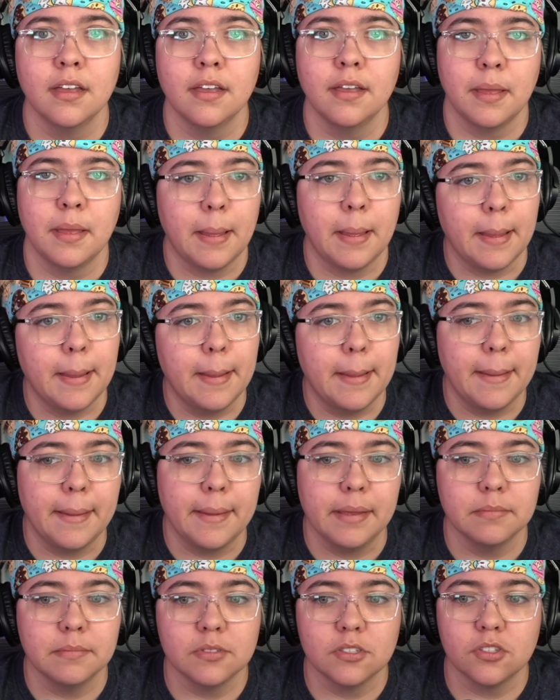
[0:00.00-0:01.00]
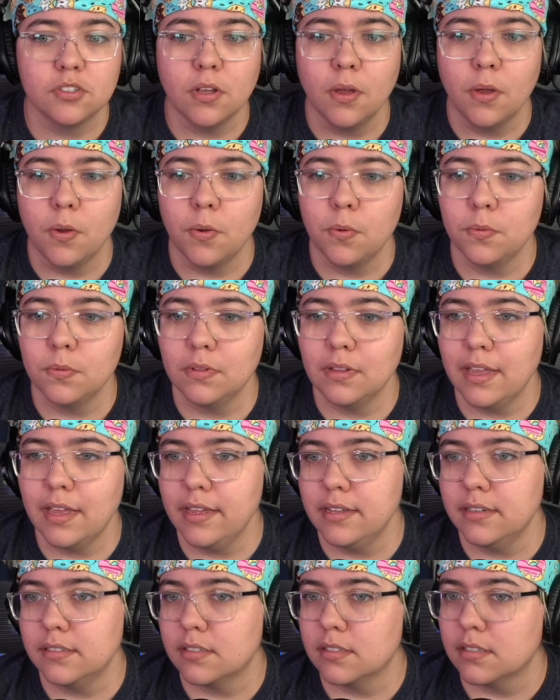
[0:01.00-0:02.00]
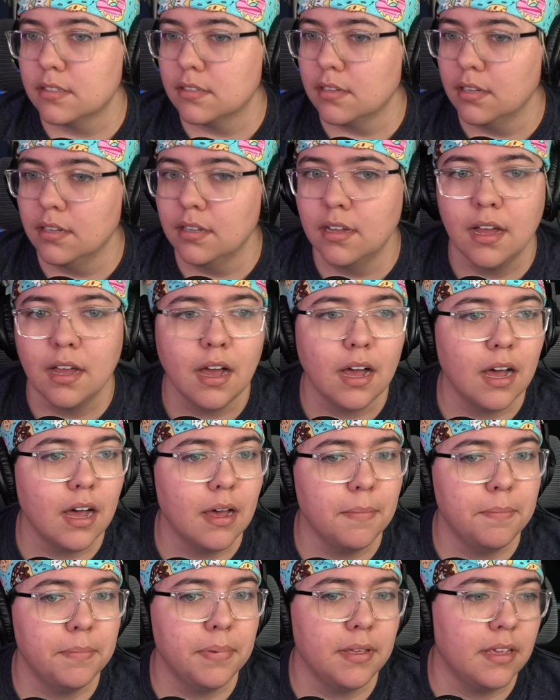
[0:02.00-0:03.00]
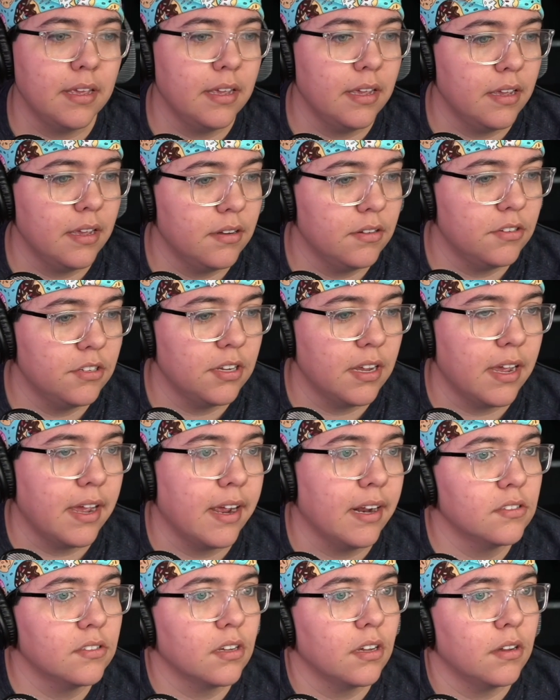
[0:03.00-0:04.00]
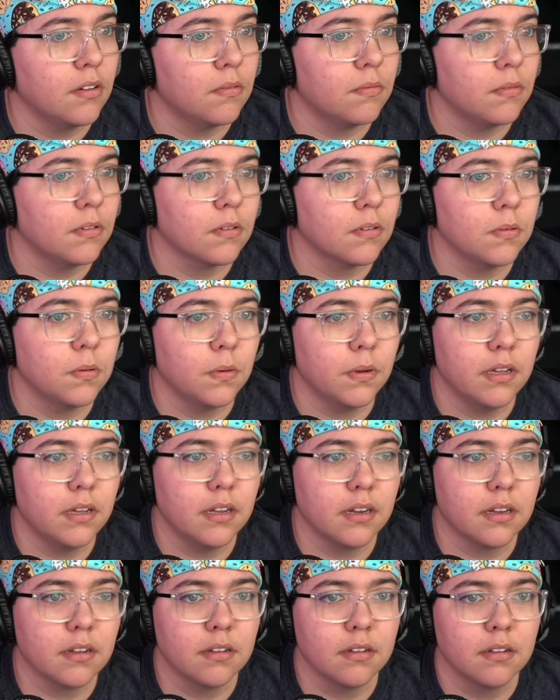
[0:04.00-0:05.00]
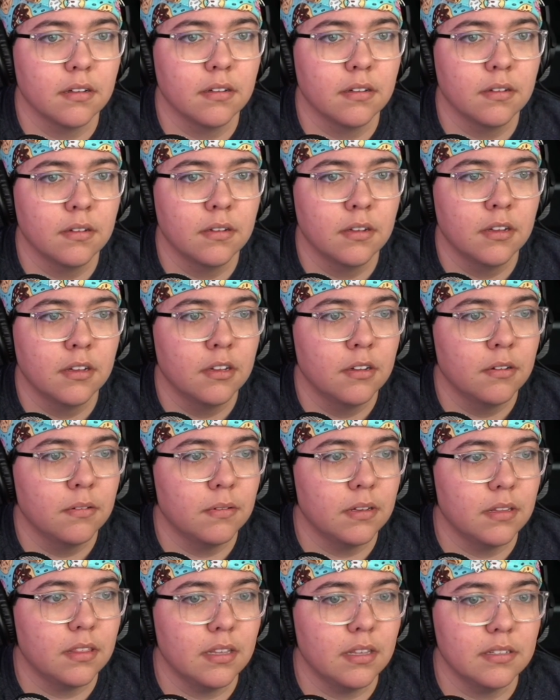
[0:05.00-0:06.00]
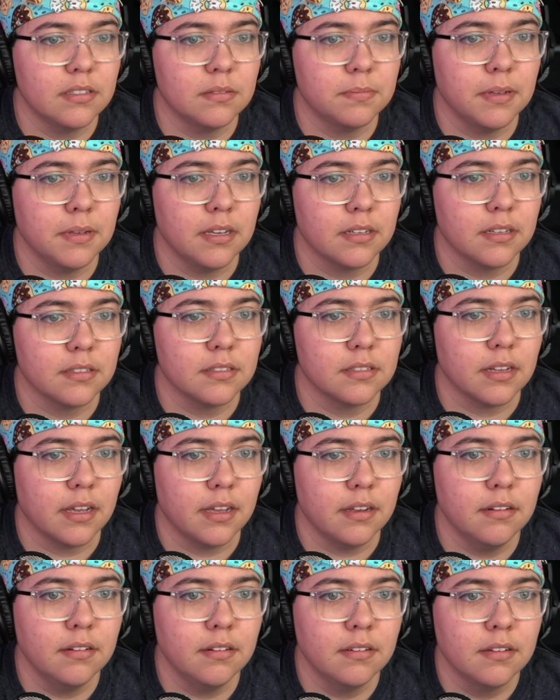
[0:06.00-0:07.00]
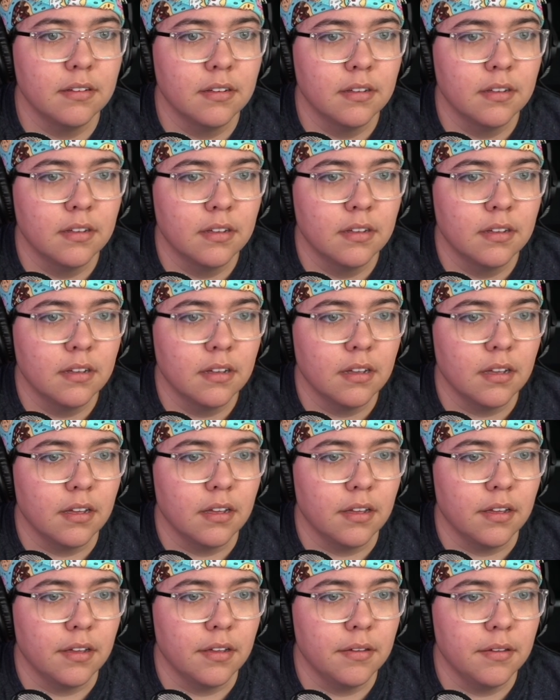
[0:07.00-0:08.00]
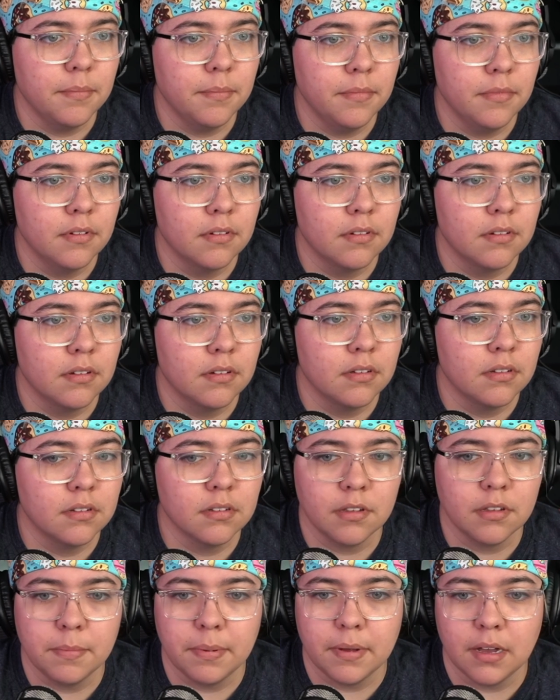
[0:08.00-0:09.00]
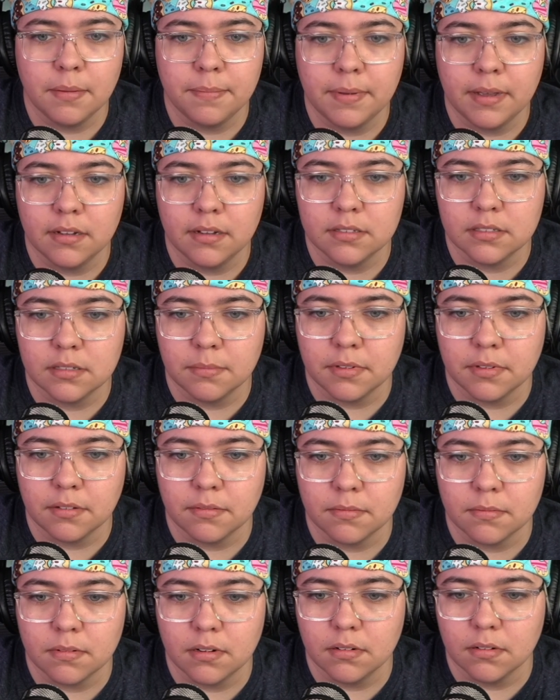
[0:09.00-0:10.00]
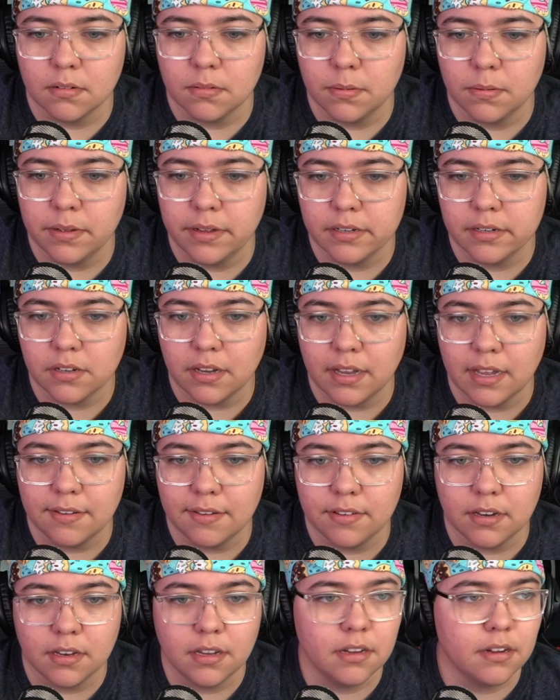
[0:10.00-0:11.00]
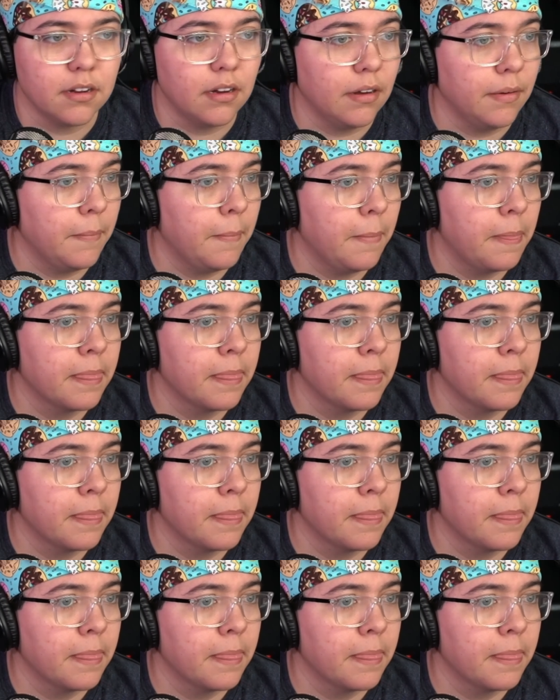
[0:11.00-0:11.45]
So let's hop into Xcode real quick. With this being said, let me pop out something real quick so I have it here.